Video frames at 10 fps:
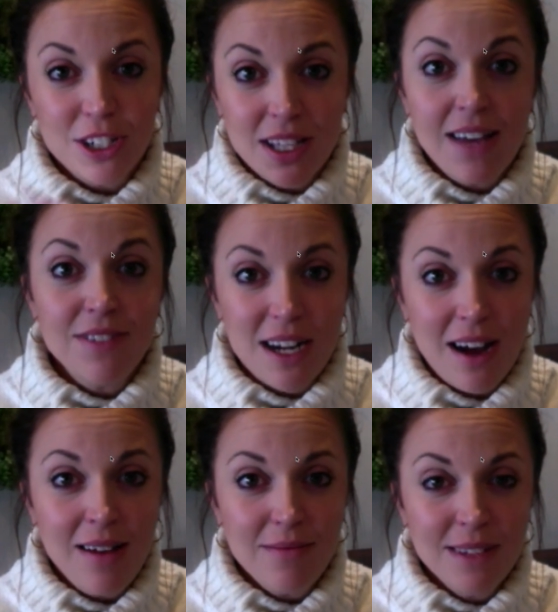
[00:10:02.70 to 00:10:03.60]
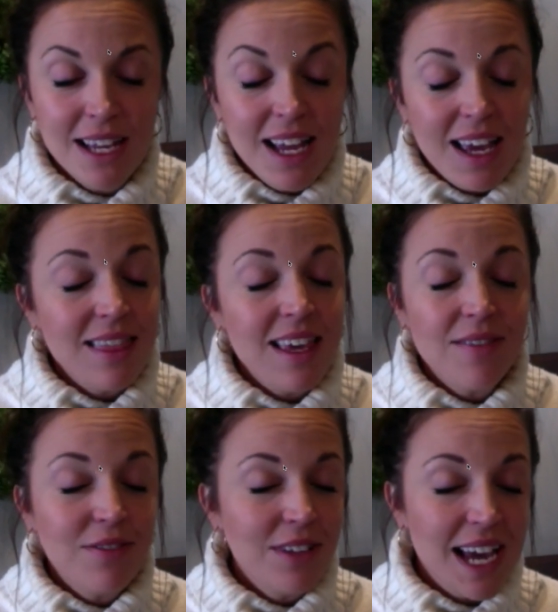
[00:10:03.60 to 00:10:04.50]
left it up. And
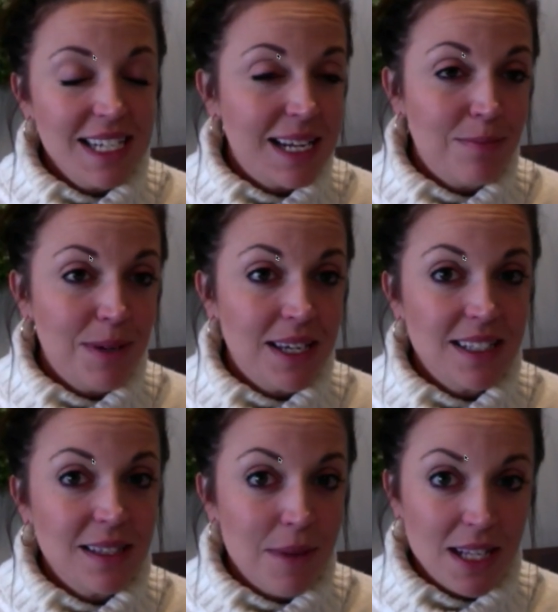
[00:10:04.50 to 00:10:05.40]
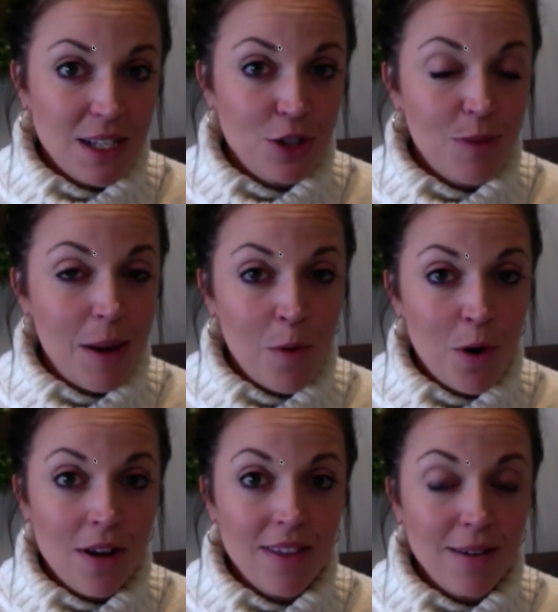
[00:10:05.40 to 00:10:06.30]
thankfully I did, because the message meant
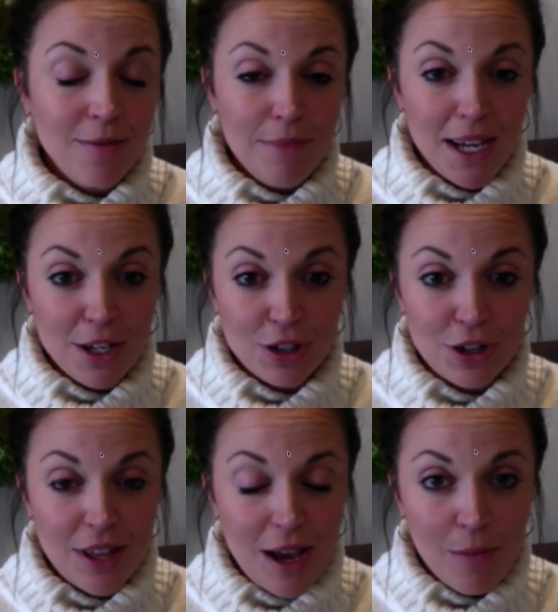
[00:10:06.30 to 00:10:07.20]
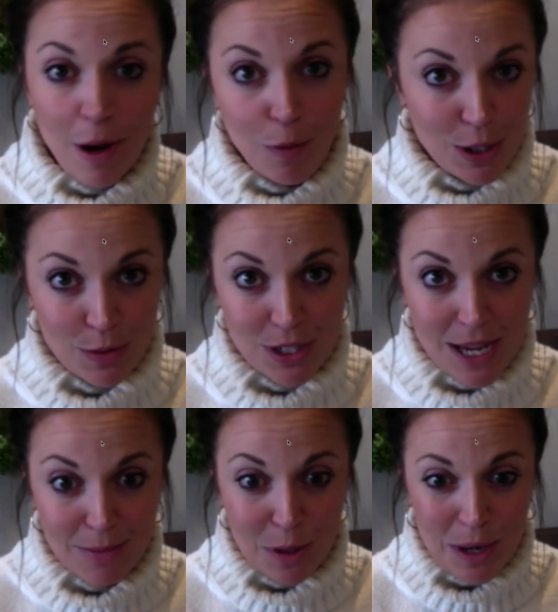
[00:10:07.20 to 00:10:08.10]
more than making sure that all my words were
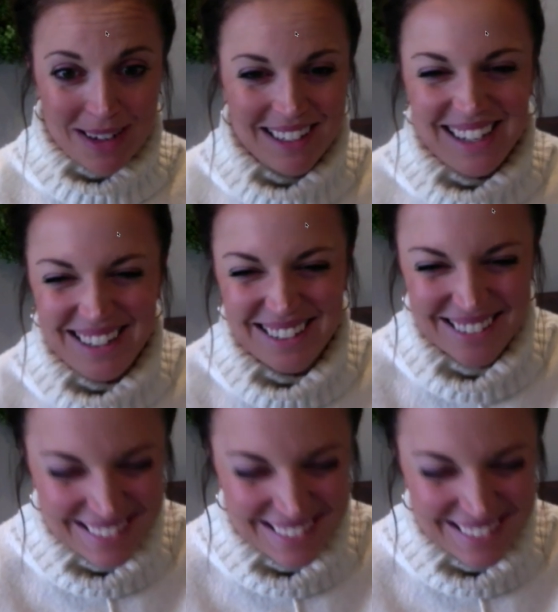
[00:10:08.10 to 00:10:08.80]
typed correctly.